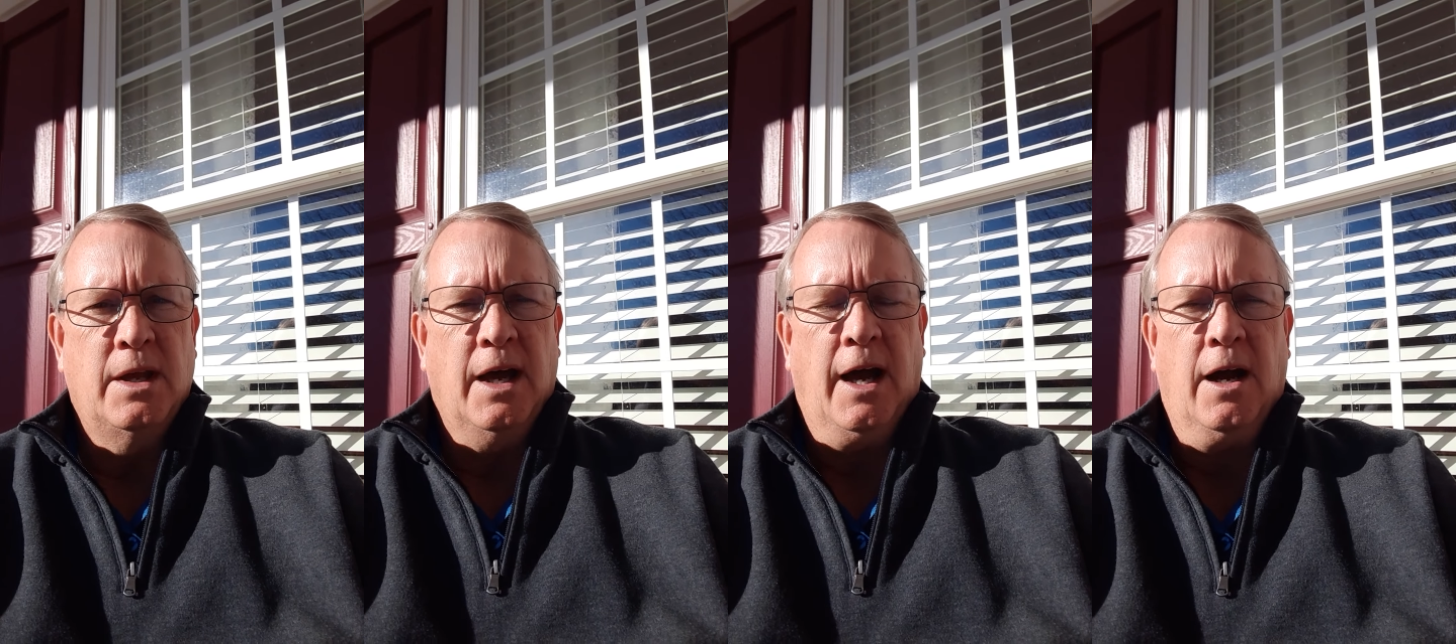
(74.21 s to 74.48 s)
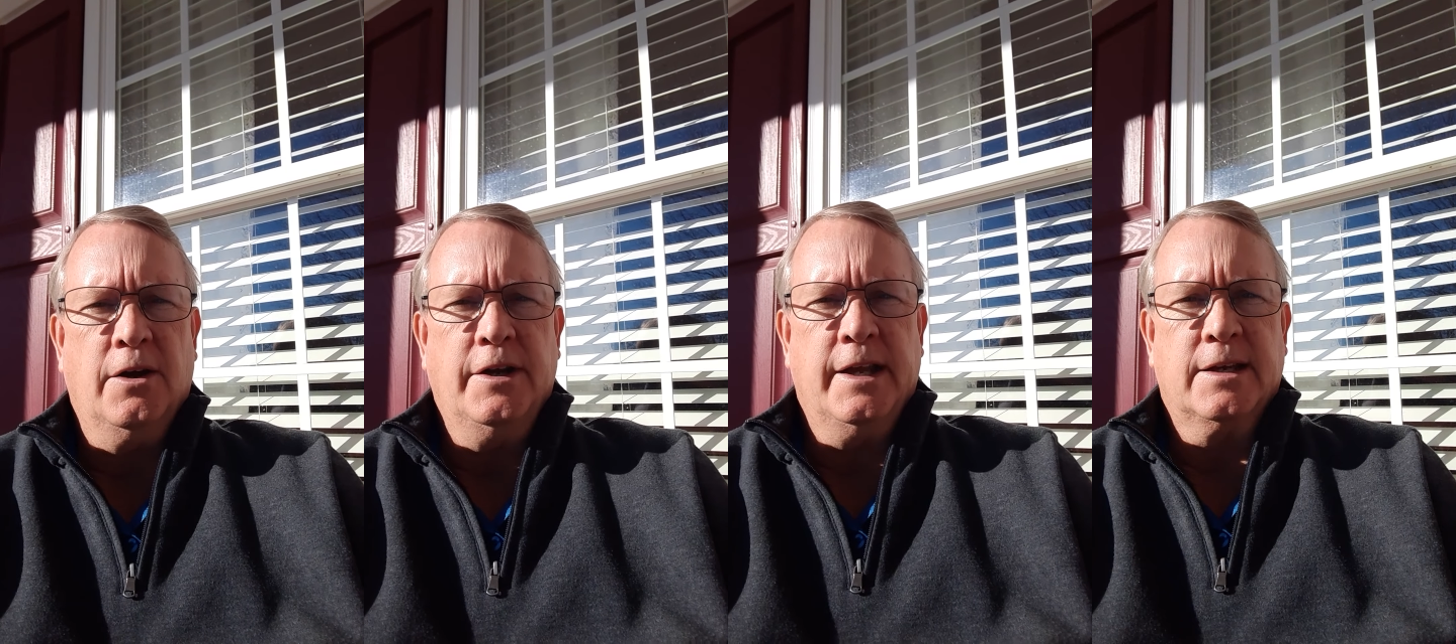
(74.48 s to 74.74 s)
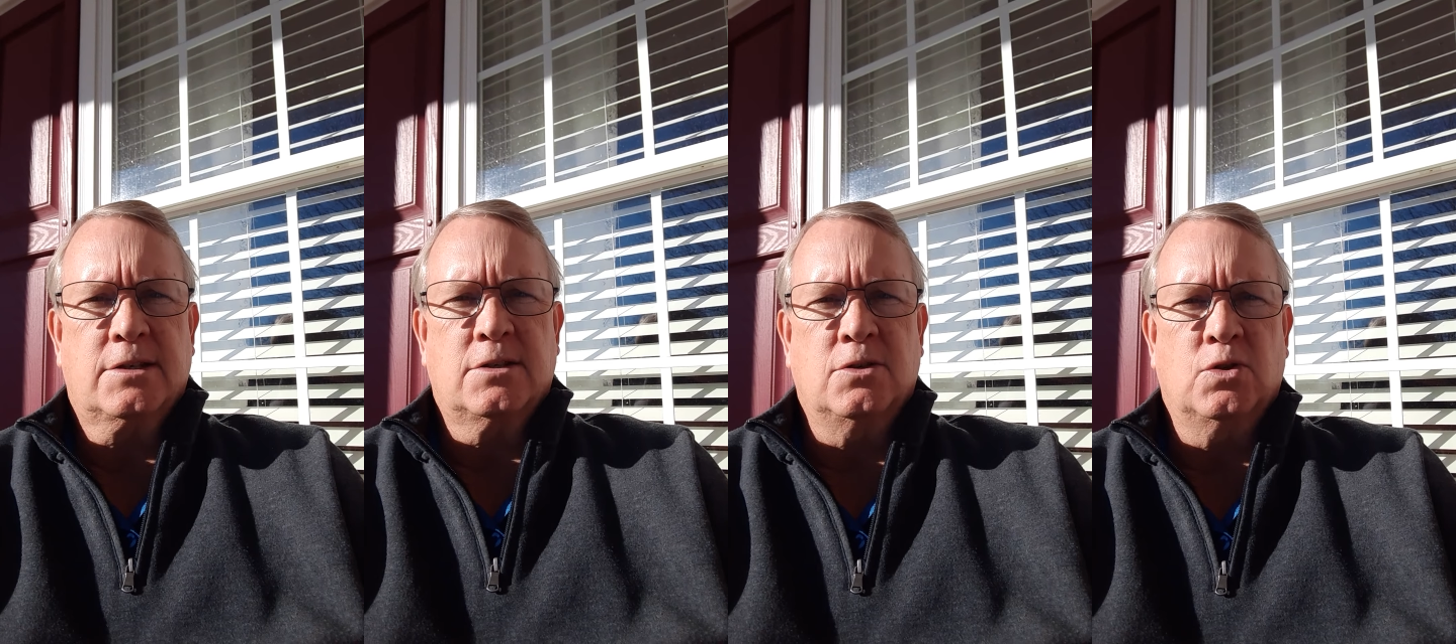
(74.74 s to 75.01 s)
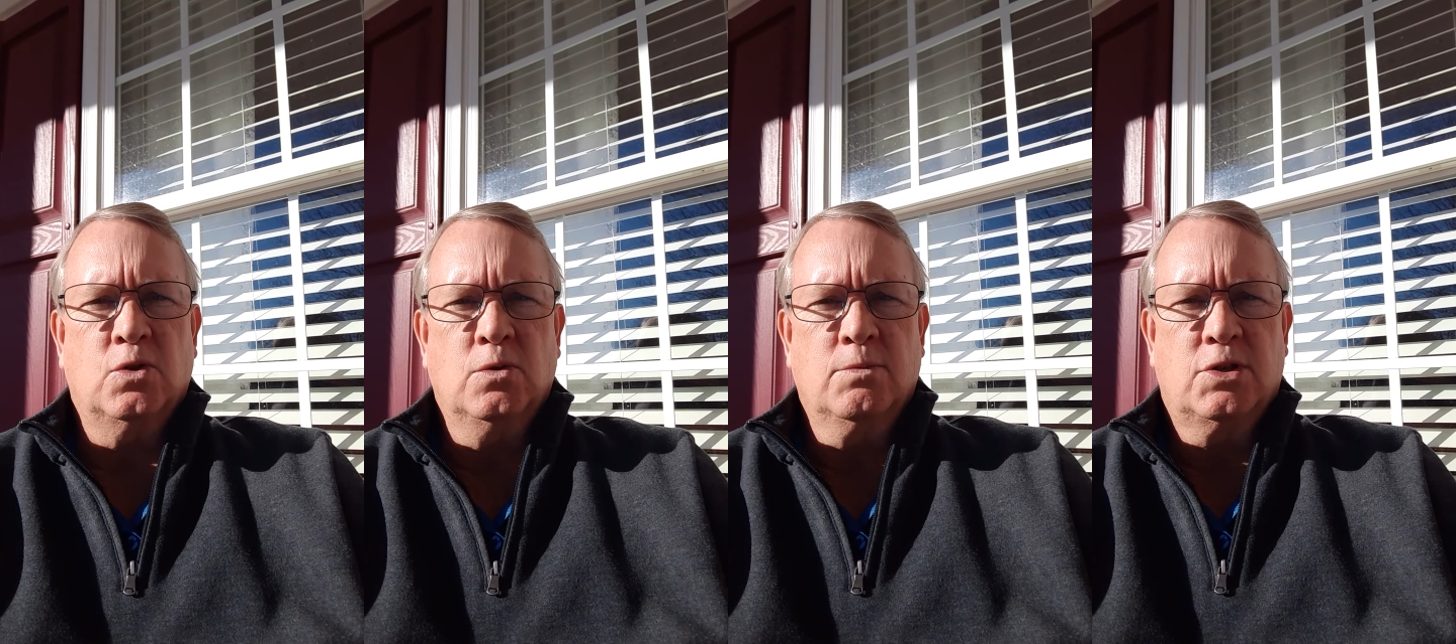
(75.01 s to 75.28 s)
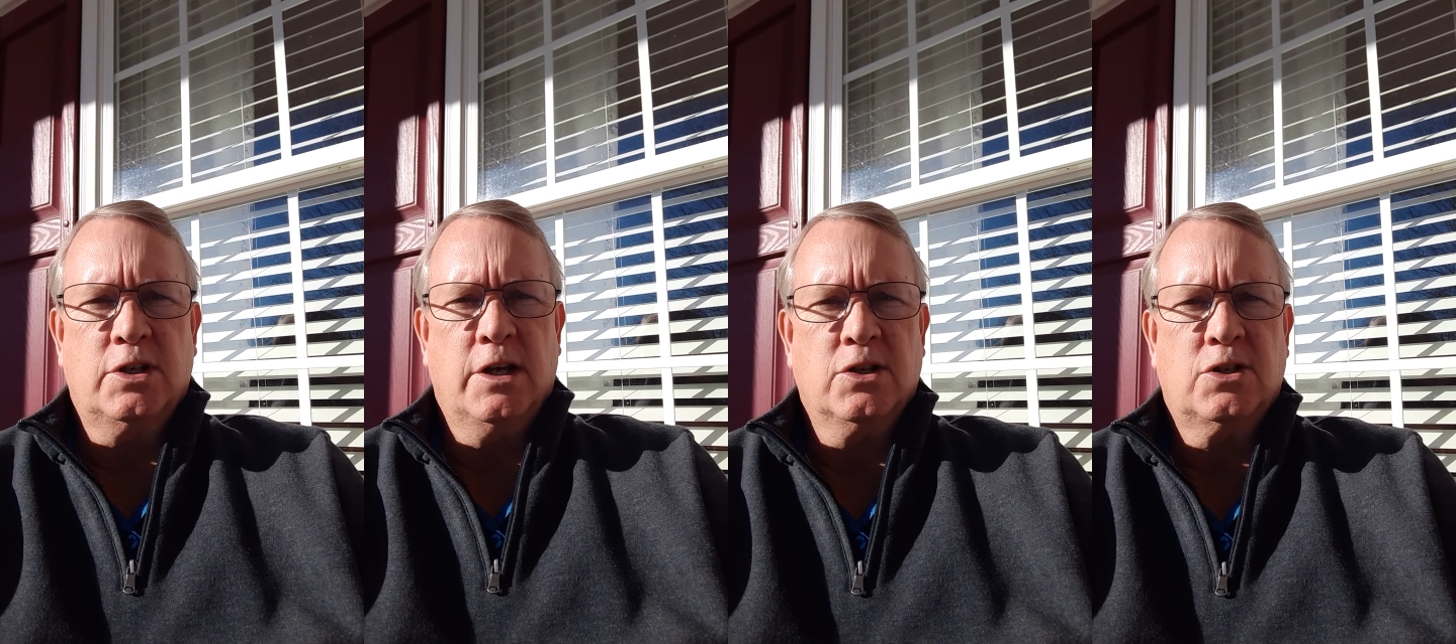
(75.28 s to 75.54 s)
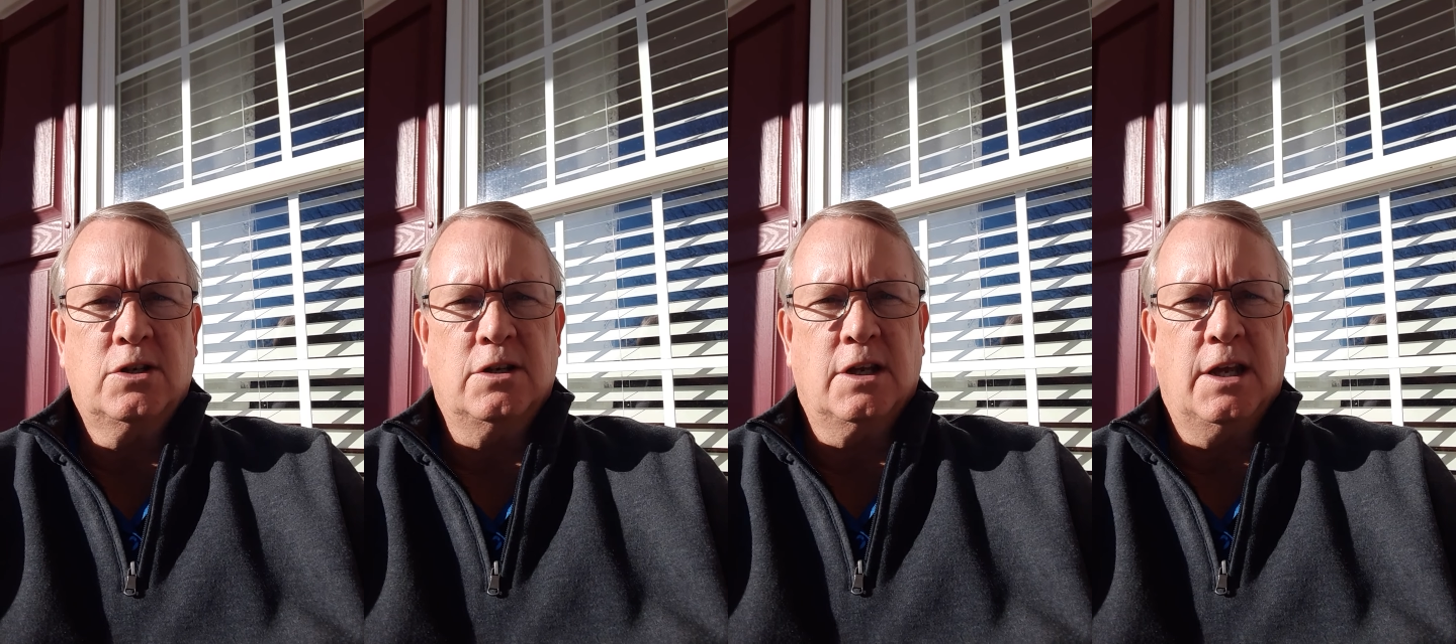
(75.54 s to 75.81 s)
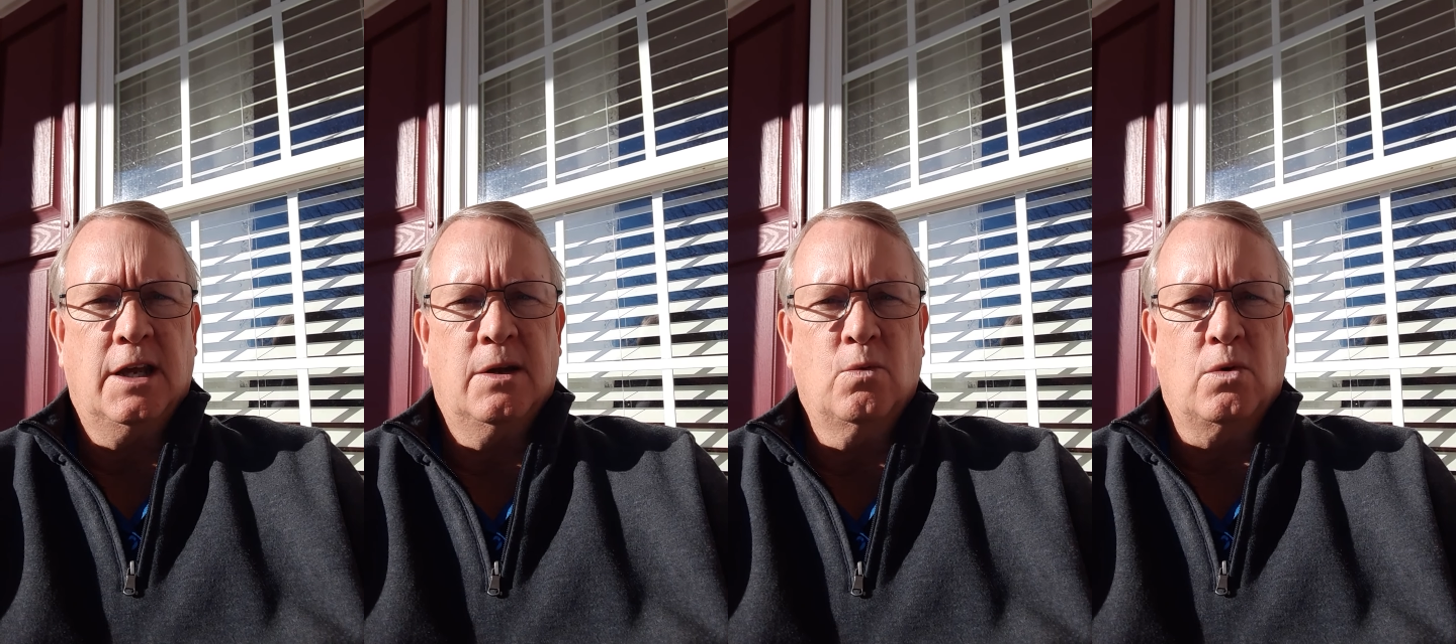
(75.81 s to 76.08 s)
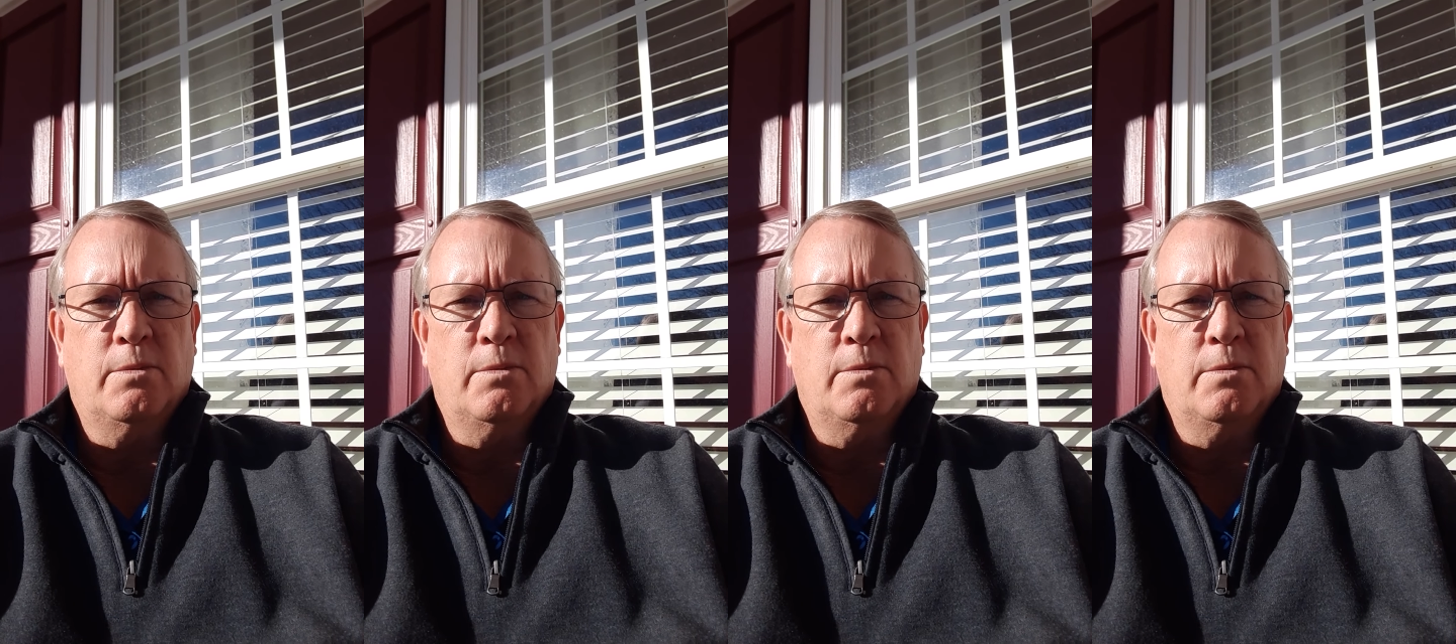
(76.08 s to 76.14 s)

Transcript: Our next Zoom session, again,